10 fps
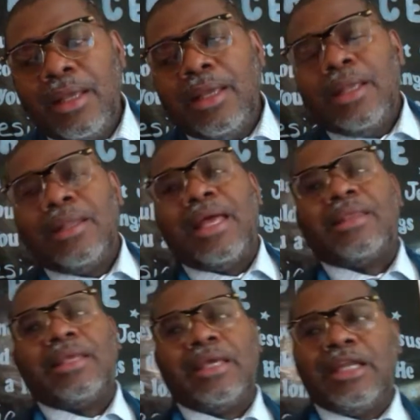that
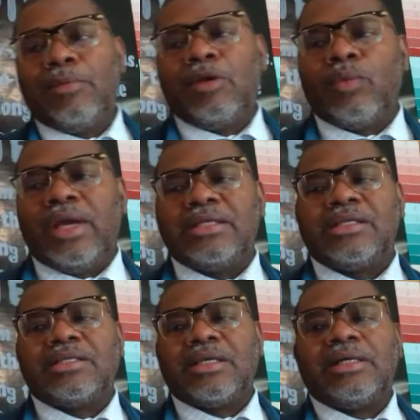the enemy raises his
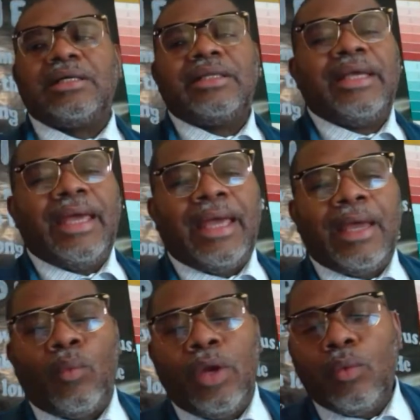ugly head,
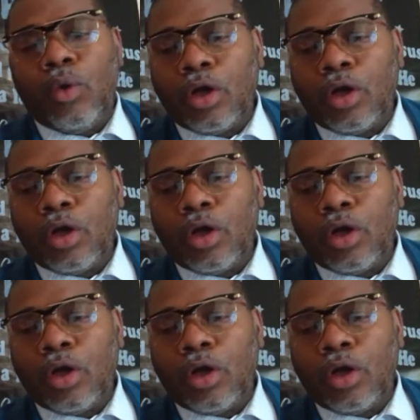we want to